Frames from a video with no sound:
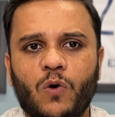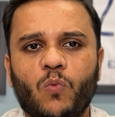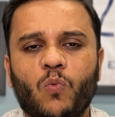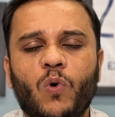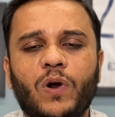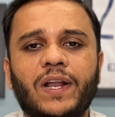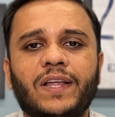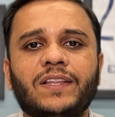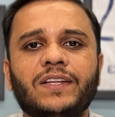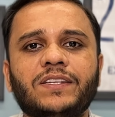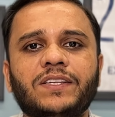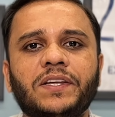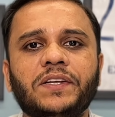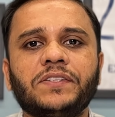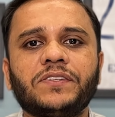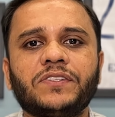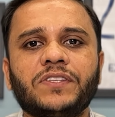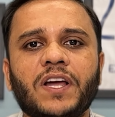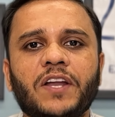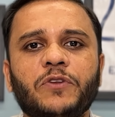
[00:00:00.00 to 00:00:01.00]
what are the
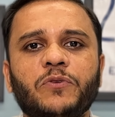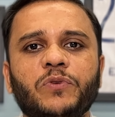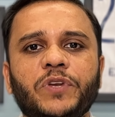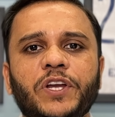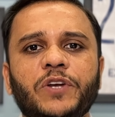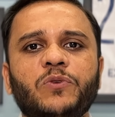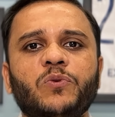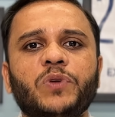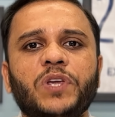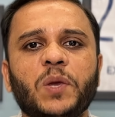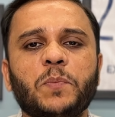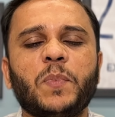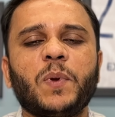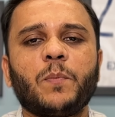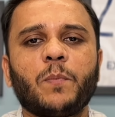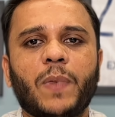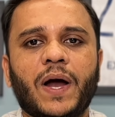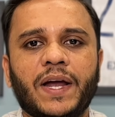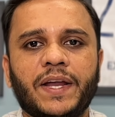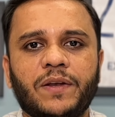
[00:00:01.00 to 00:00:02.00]
things that you need to keep
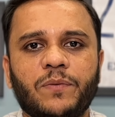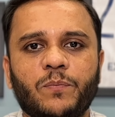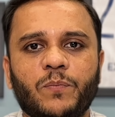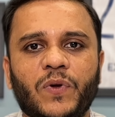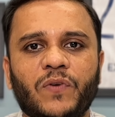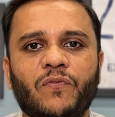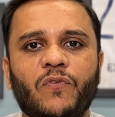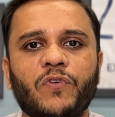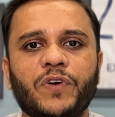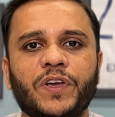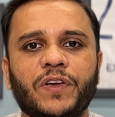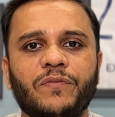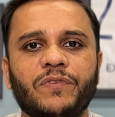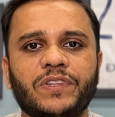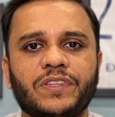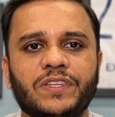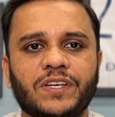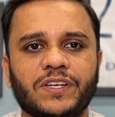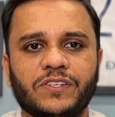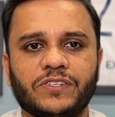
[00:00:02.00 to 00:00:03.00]
in mind before
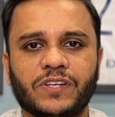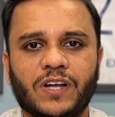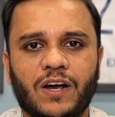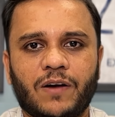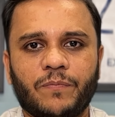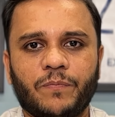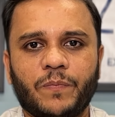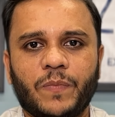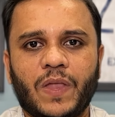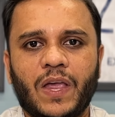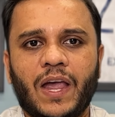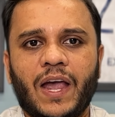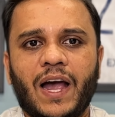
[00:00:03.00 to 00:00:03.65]
giving the exam,